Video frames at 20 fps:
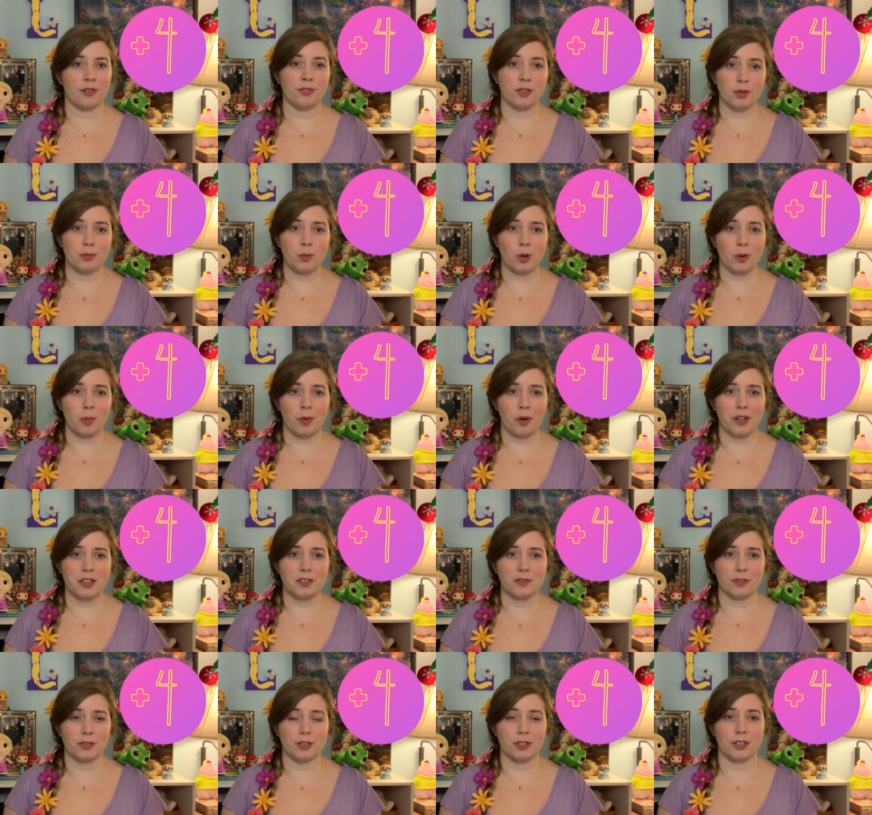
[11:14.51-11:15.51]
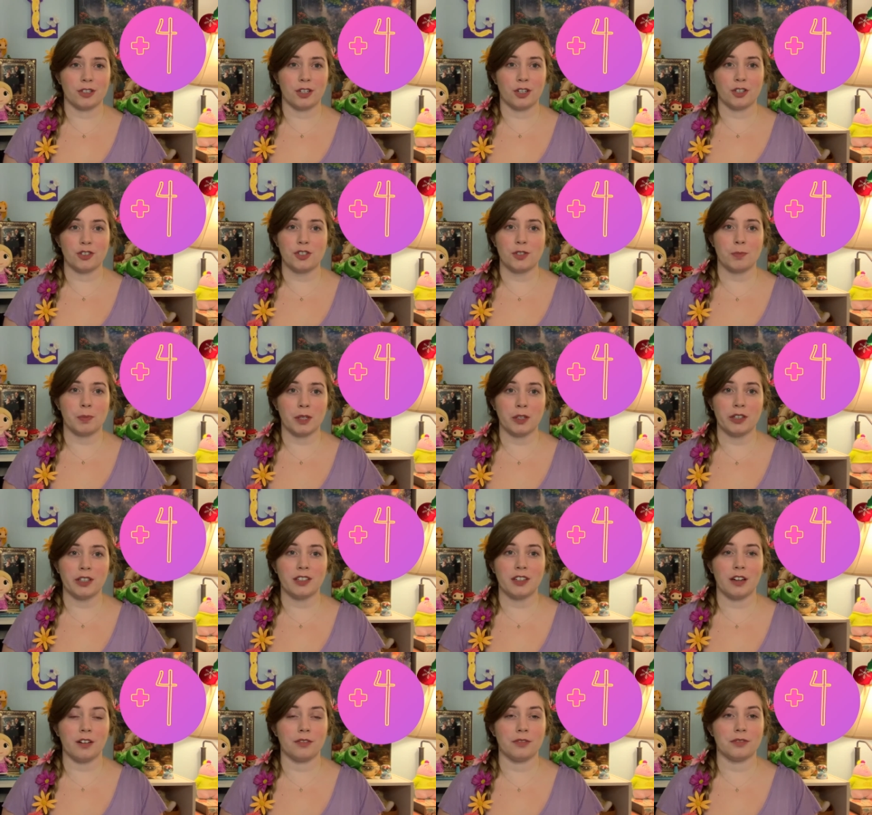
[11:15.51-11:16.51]
few more points for her spirit
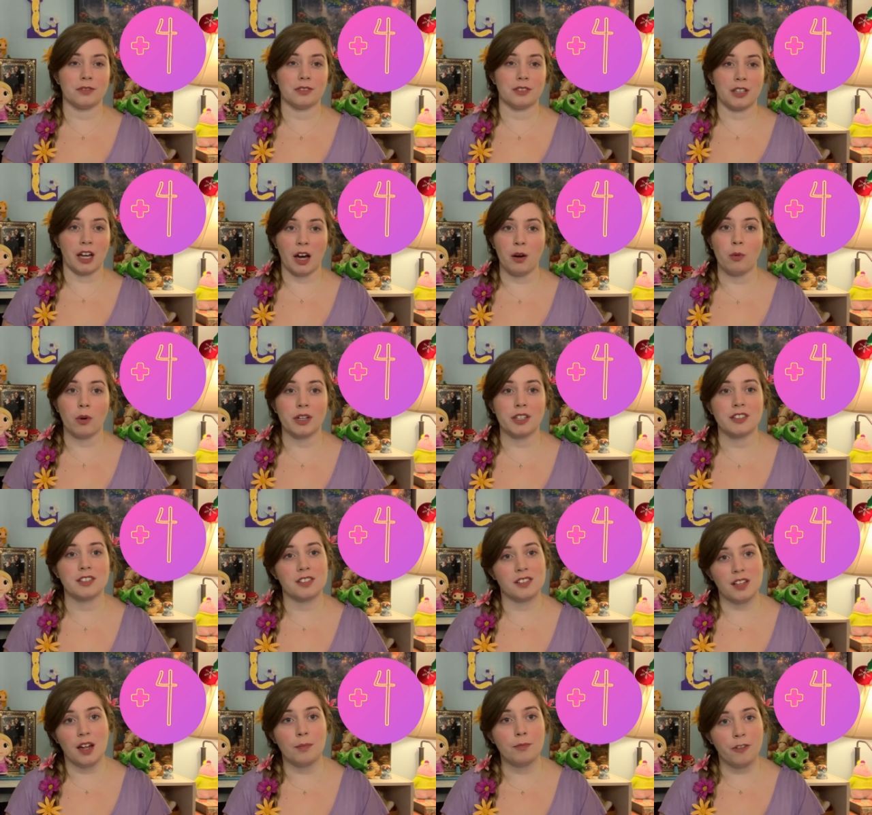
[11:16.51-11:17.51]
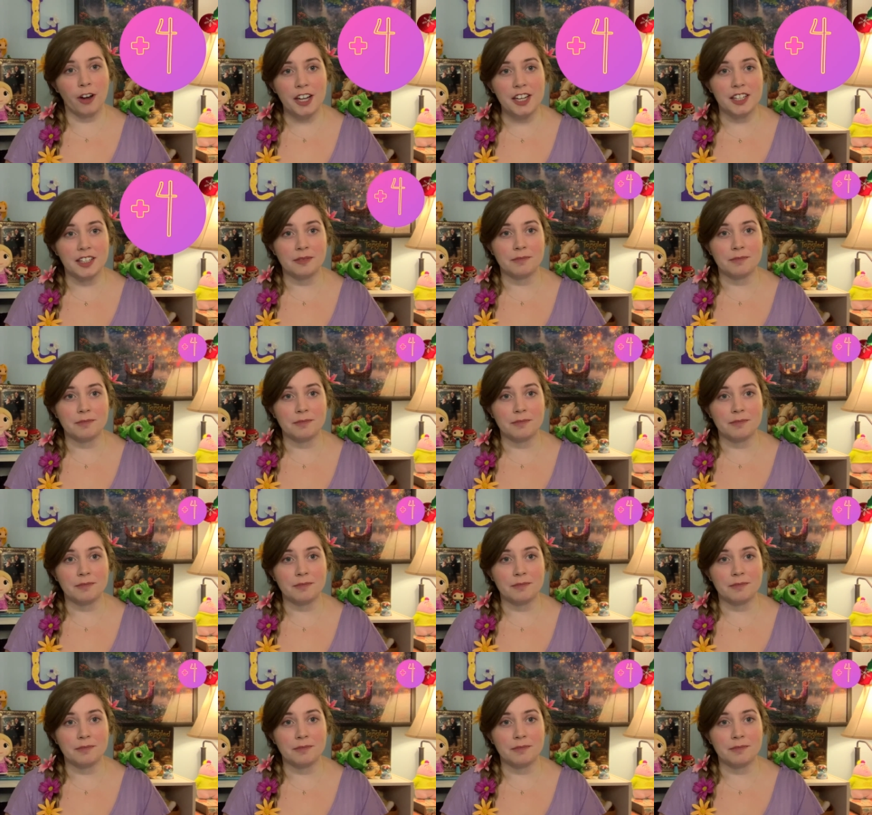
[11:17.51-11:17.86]
of not wanting to stop fighting.